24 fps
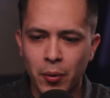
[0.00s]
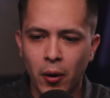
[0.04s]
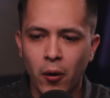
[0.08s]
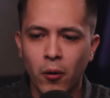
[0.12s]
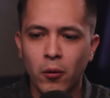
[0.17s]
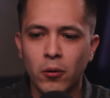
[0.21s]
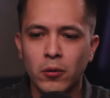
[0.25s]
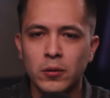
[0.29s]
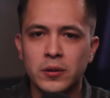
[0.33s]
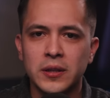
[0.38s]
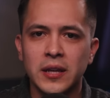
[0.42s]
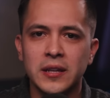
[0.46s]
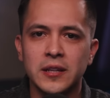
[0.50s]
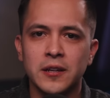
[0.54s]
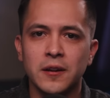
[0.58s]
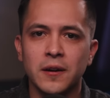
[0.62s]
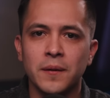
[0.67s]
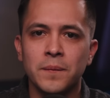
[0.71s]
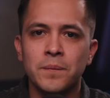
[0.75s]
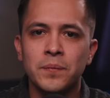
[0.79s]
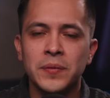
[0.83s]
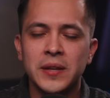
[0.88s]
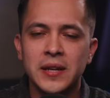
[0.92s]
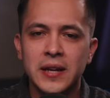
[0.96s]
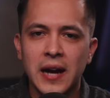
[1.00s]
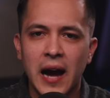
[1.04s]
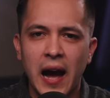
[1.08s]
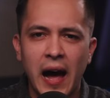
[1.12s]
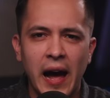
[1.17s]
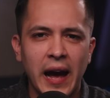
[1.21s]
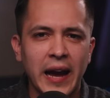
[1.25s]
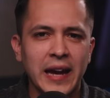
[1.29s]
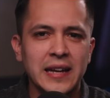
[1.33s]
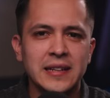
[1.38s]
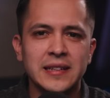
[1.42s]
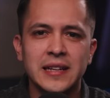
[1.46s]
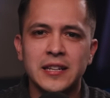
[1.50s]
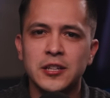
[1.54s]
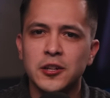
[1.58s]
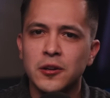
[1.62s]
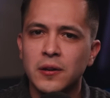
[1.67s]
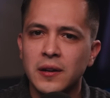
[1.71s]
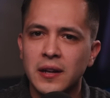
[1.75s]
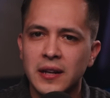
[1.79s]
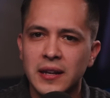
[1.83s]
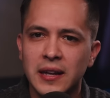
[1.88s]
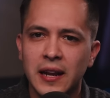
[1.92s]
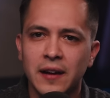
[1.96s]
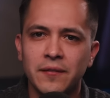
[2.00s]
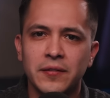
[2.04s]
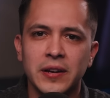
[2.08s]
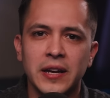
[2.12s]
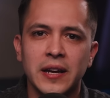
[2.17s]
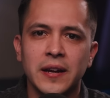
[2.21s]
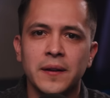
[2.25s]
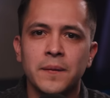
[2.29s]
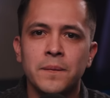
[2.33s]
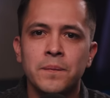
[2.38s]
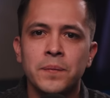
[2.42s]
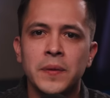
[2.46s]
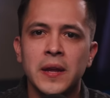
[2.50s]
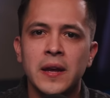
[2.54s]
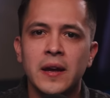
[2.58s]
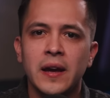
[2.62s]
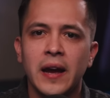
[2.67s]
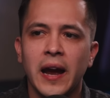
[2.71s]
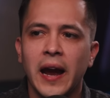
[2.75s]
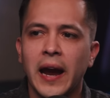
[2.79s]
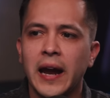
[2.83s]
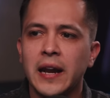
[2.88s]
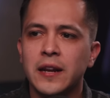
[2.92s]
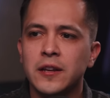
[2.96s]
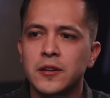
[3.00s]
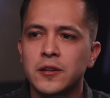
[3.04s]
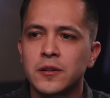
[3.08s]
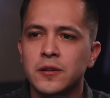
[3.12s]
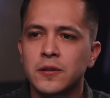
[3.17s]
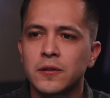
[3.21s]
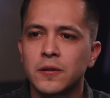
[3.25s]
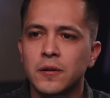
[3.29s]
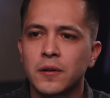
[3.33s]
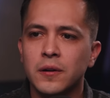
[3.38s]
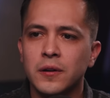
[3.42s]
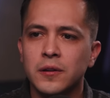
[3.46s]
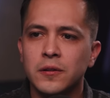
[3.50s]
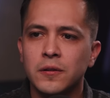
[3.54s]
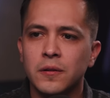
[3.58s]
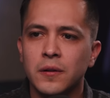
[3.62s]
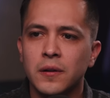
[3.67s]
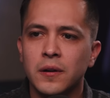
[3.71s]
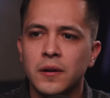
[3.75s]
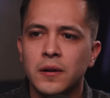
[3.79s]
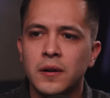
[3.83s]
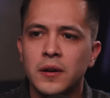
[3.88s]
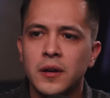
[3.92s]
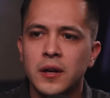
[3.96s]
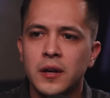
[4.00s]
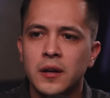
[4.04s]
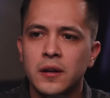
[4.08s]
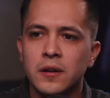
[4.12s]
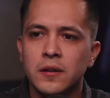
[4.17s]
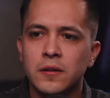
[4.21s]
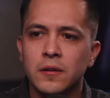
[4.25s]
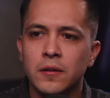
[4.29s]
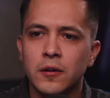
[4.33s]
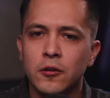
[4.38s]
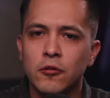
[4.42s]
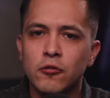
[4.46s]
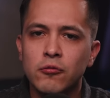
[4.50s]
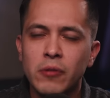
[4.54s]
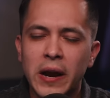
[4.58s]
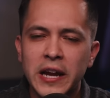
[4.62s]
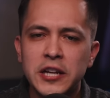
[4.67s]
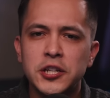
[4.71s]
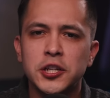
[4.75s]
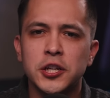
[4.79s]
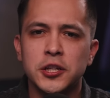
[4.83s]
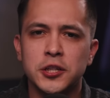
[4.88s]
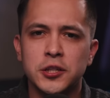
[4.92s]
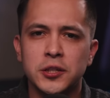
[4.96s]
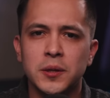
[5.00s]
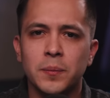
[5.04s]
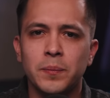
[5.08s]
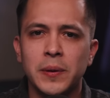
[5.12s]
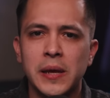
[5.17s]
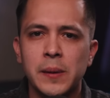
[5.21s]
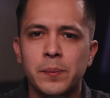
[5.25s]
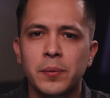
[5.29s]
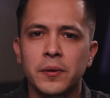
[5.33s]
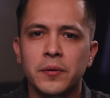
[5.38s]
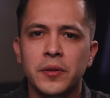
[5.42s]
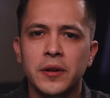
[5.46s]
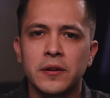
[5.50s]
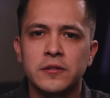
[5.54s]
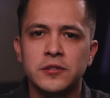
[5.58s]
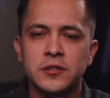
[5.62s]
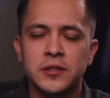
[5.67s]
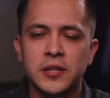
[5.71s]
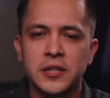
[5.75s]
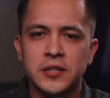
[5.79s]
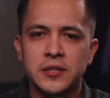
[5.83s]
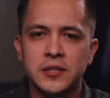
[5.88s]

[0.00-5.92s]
bold, and you're kind, and you're loving, and you're gracious to people. There's